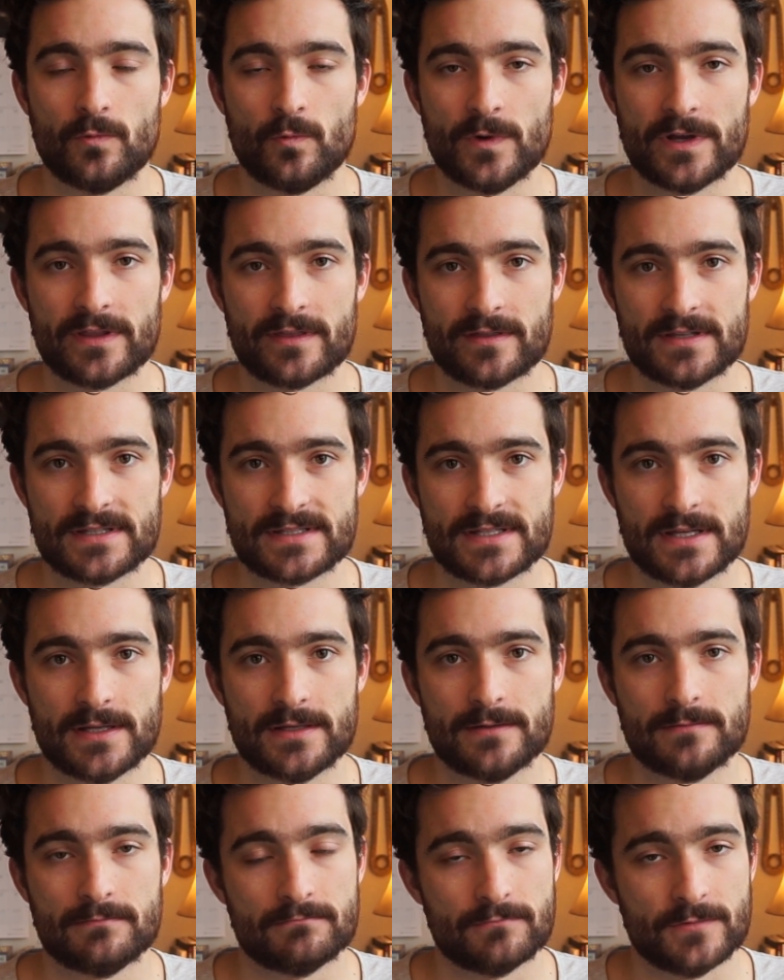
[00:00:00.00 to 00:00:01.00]
with the
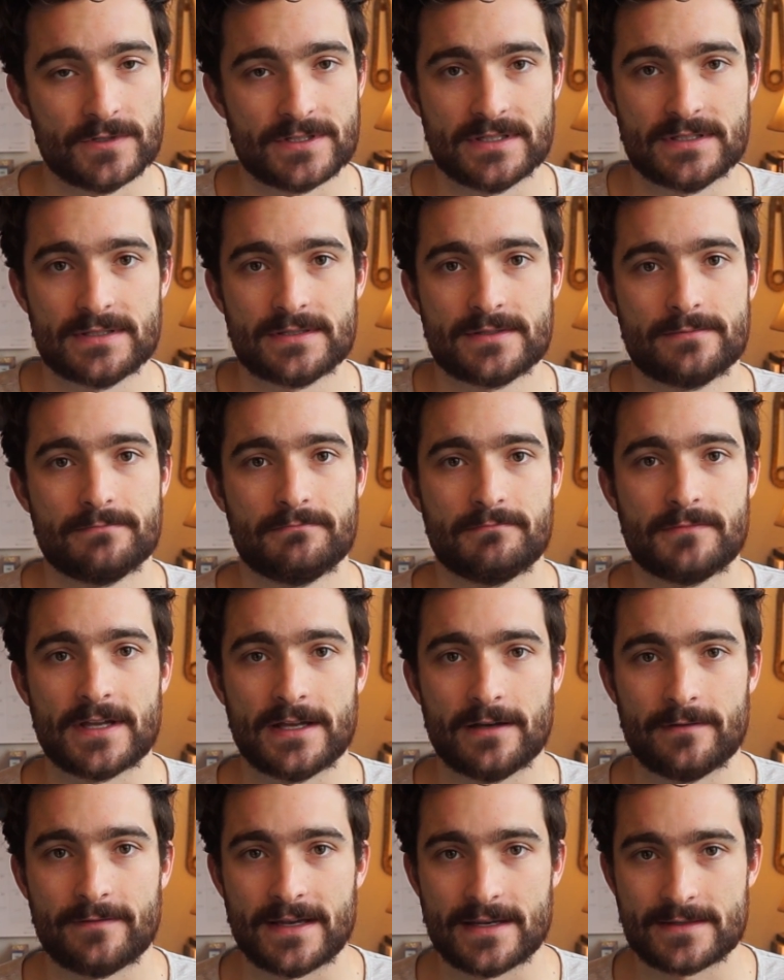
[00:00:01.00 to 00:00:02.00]
sun, which is
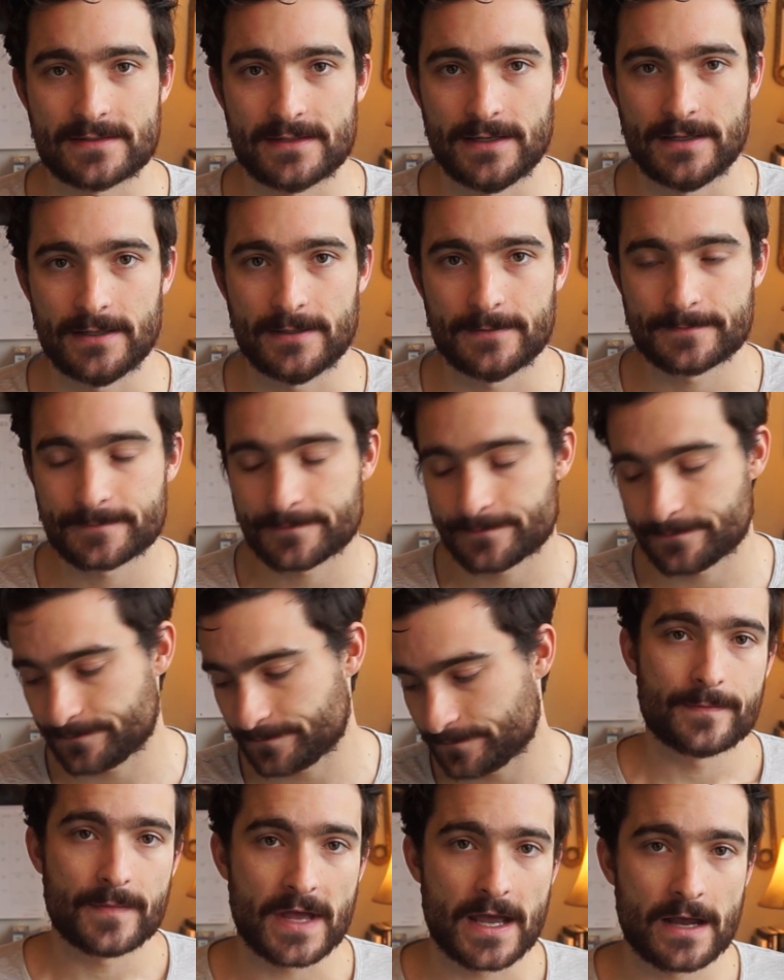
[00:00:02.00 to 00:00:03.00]
kind of fascinating.
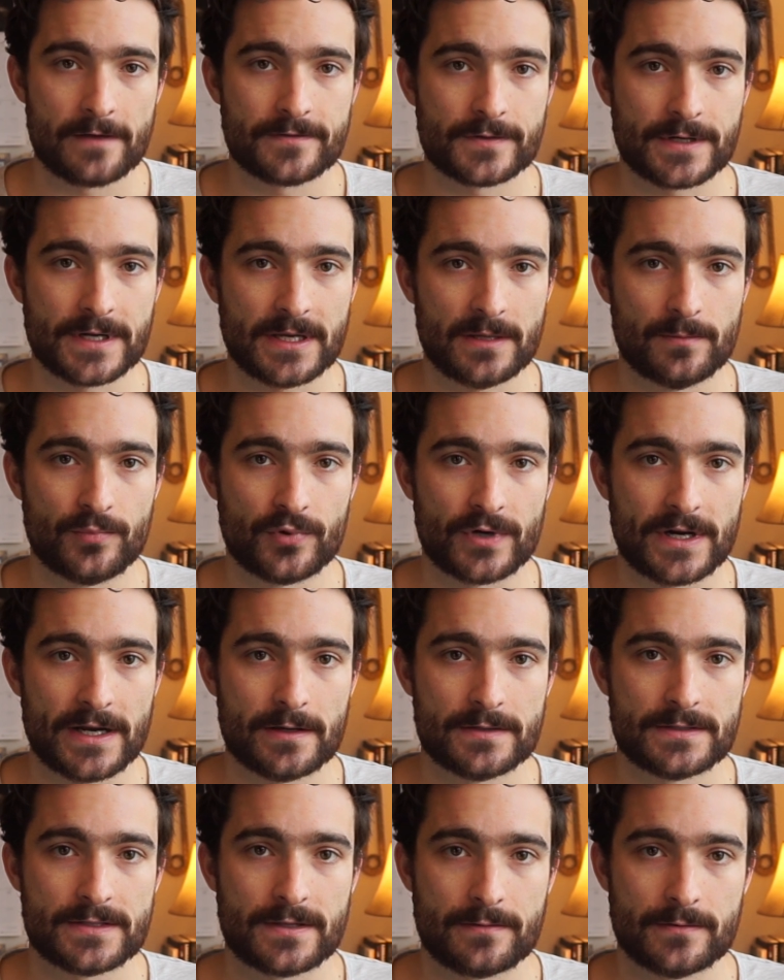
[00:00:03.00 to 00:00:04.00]
After I had
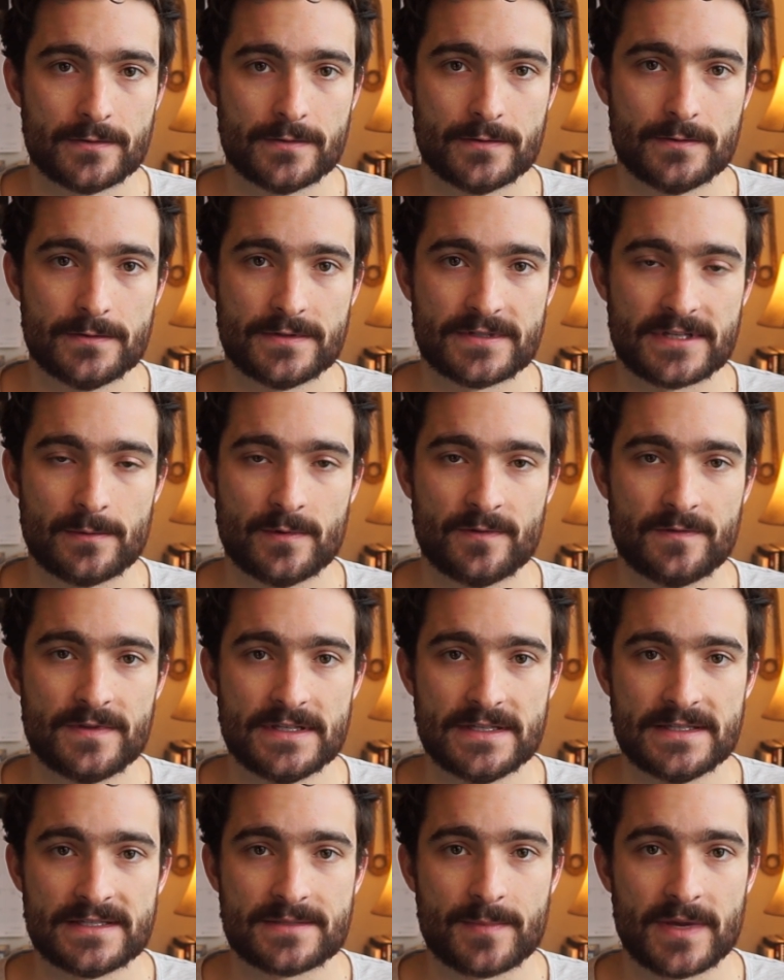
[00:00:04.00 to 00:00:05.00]
browsed through some of
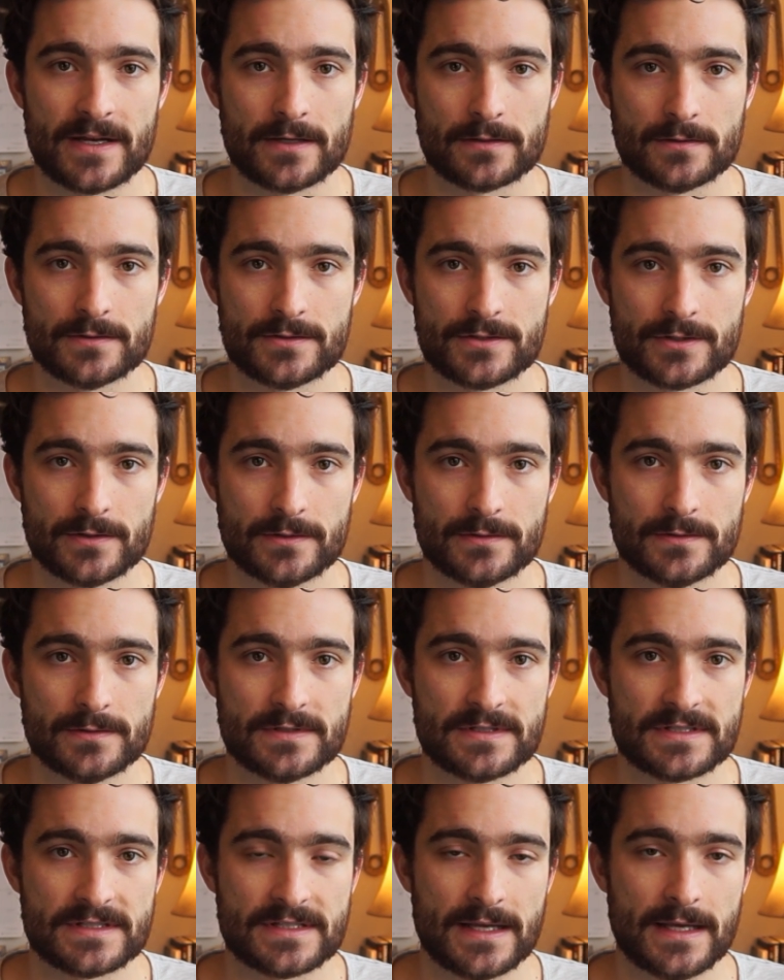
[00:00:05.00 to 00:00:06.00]
these medical
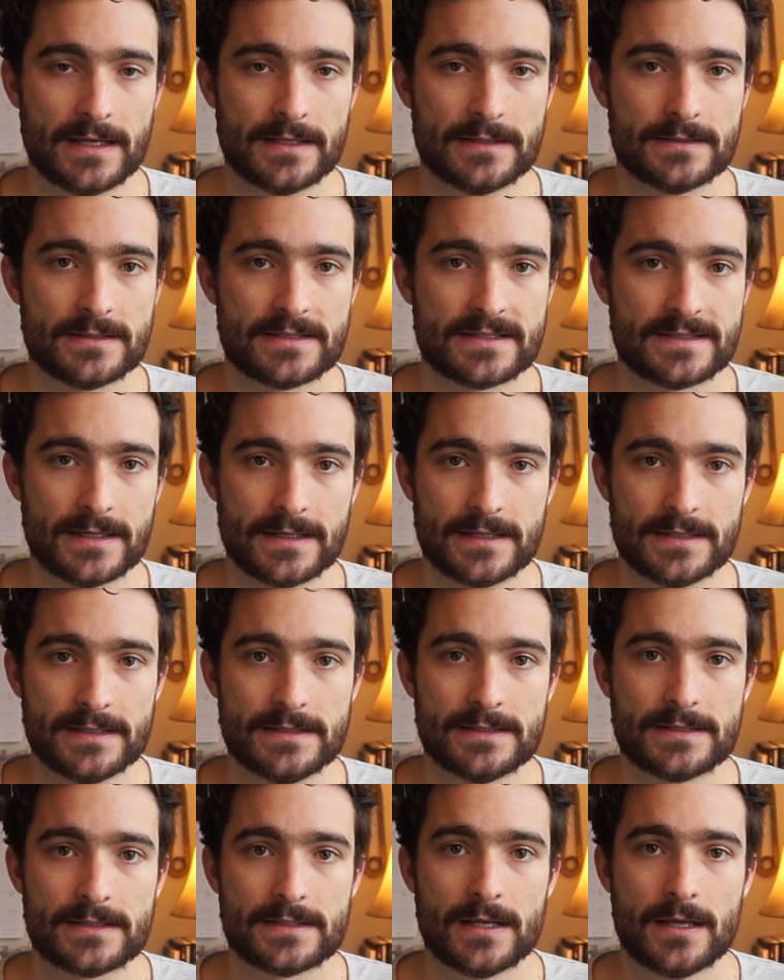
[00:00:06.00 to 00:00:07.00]
journals and
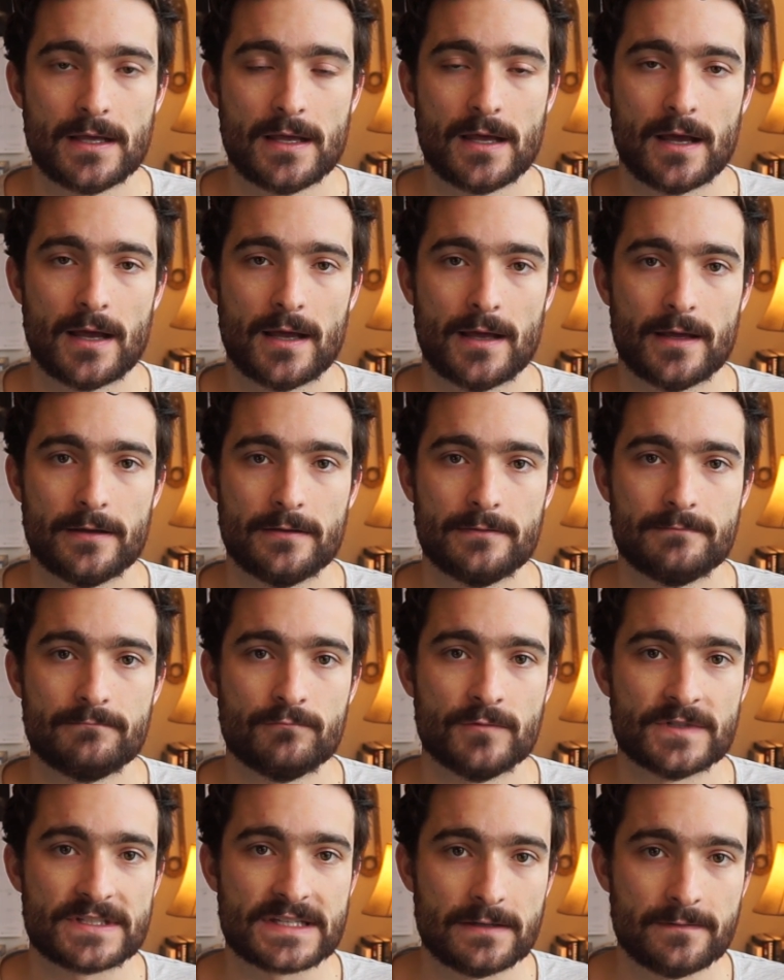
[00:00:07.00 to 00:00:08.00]
studies, I
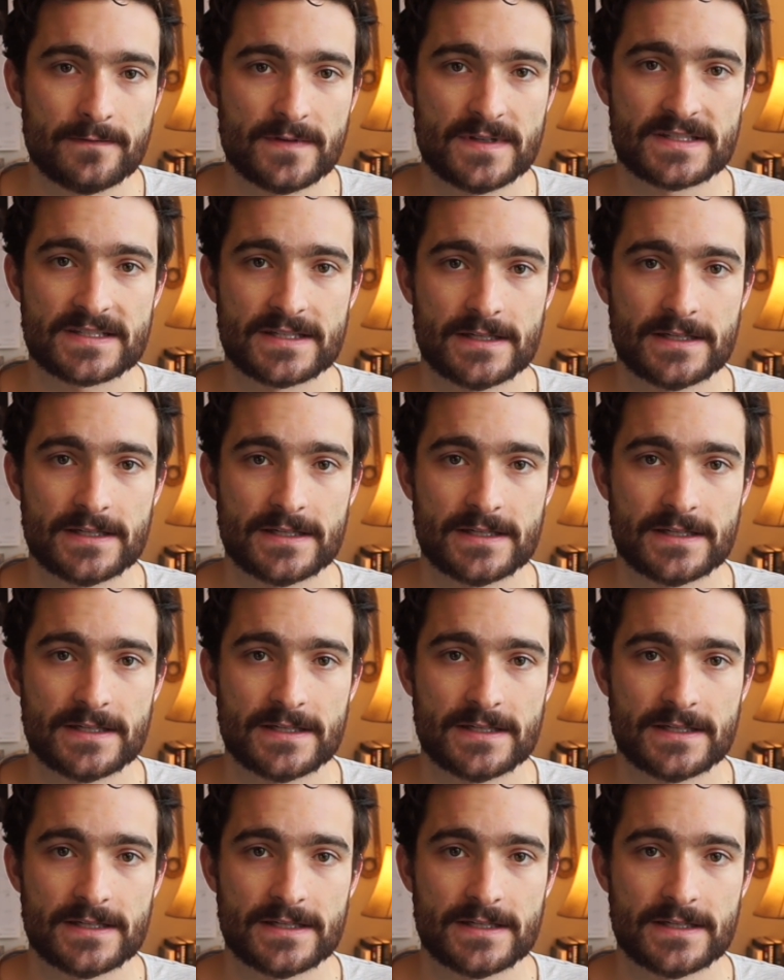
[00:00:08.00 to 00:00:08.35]
was convinced